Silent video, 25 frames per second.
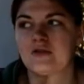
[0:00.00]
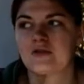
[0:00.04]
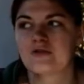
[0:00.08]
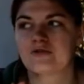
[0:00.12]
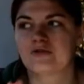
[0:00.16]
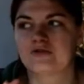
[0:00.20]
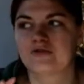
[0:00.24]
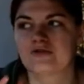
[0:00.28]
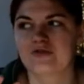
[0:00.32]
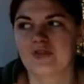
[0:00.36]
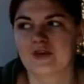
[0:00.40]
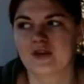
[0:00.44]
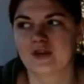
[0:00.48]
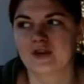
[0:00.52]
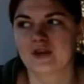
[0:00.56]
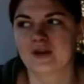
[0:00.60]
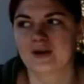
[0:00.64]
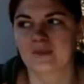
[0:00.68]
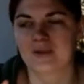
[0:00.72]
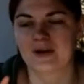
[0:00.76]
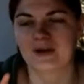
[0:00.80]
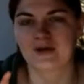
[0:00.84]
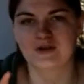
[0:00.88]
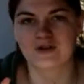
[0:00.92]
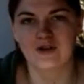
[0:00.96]

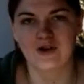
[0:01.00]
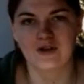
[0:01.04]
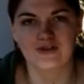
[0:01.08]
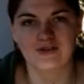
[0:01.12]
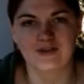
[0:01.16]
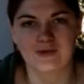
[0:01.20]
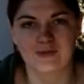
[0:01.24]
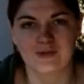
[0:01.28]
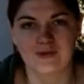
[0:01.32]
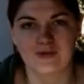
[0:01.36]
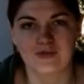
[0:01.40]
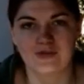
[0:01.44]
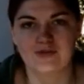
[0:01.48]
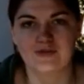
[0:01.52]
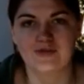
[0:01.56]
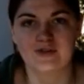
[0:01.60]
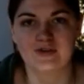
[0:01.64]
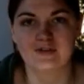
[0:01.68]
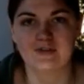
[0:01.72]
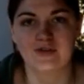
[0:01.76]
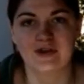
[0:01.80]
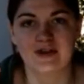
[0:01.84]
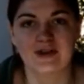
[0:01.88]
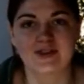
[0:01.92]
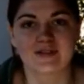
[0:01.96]
film and concept of the
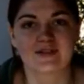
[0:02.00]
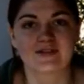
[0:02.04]
film in